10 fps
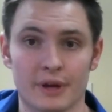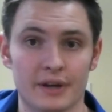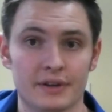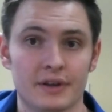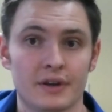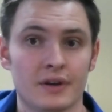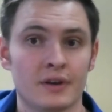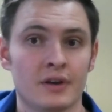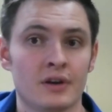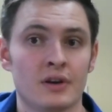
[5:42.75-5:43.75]
but
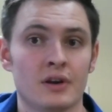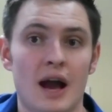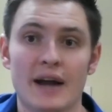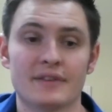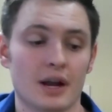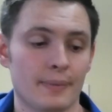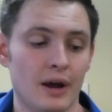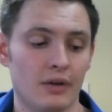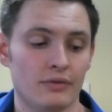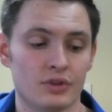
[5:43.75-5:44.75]
I talk
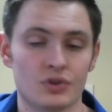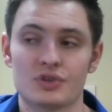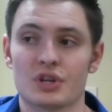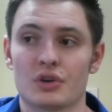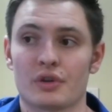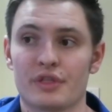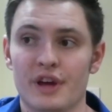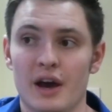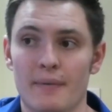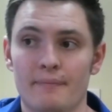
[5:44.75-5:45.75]
about using your
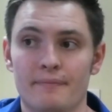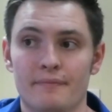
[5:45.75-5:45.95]
thumb,